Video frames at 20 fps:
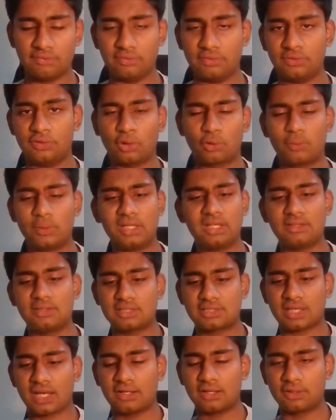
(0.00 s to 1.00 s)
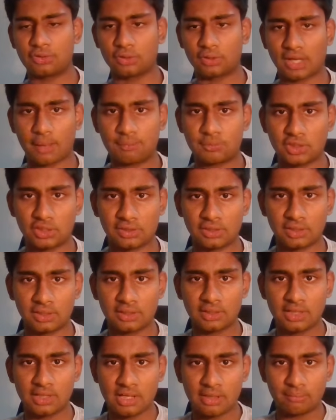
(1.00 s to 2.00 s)
The queen decided to capture
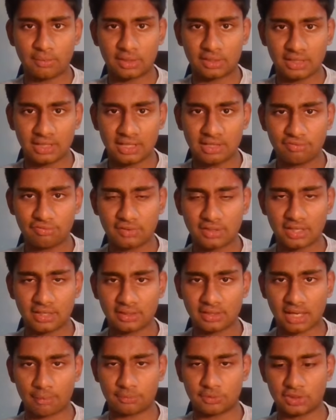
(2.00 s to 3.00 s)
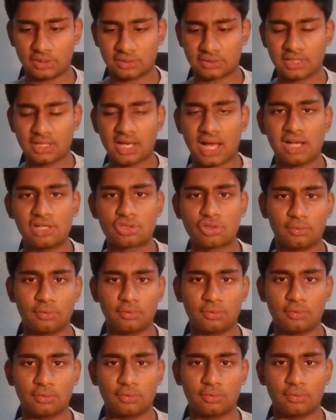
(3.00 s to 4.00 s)
here, but if king captures, I'll show
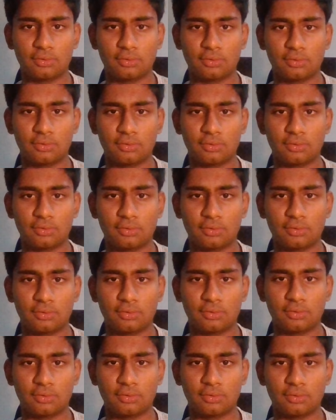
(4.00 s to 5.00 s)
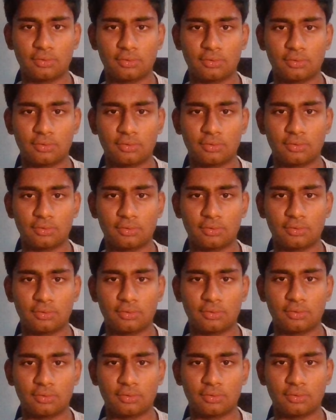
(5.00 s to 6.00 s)
you one moment. We take here.
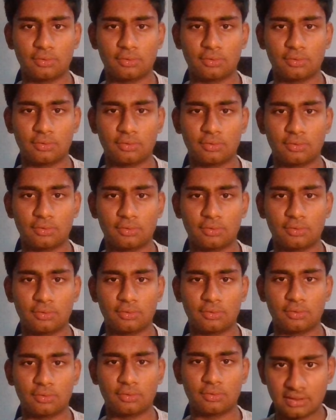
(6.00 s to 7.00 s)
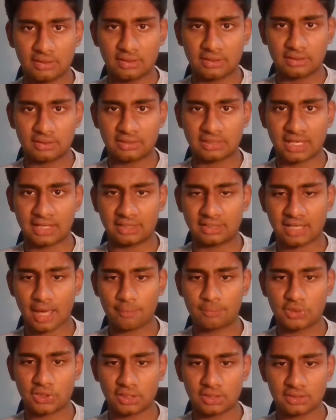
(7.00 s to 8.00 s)
Okay, king
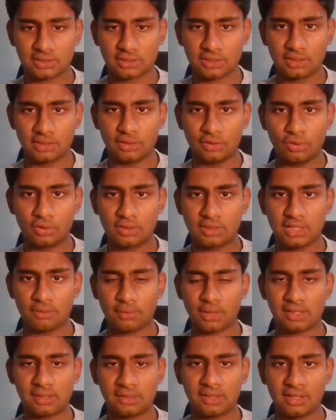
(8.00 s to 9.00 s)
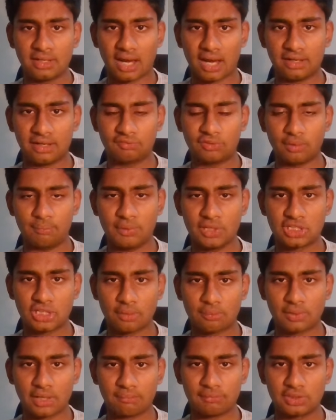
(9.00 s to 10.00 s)
captures, rook d1, and if the
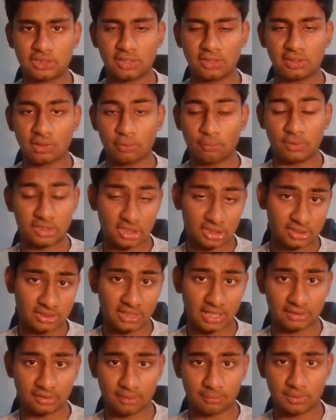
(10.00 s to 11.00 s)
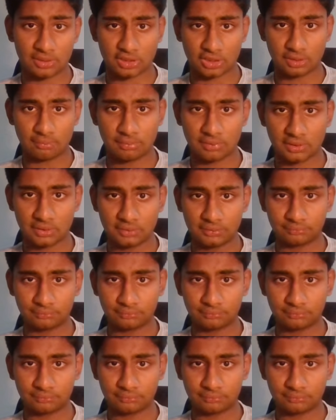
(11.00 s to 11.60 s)
bishop comes here, we just take the bishop.